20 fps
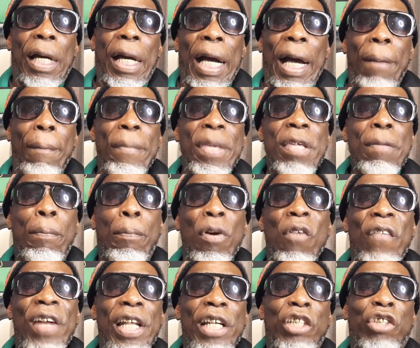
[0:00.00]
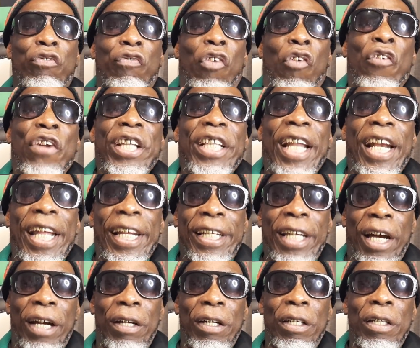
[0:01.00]
And me privileged to read the
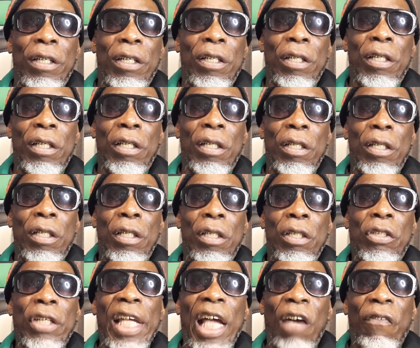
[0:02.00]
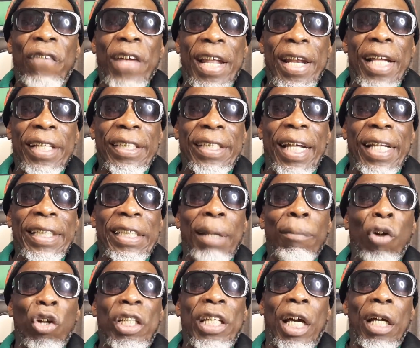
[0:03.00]
letter. So you have to understand, say,
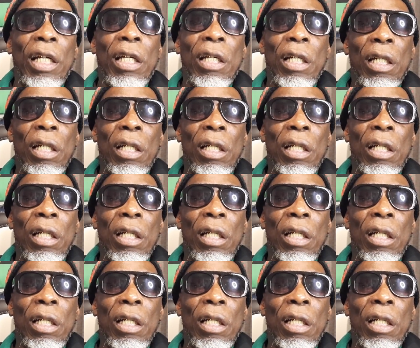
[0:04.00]
butter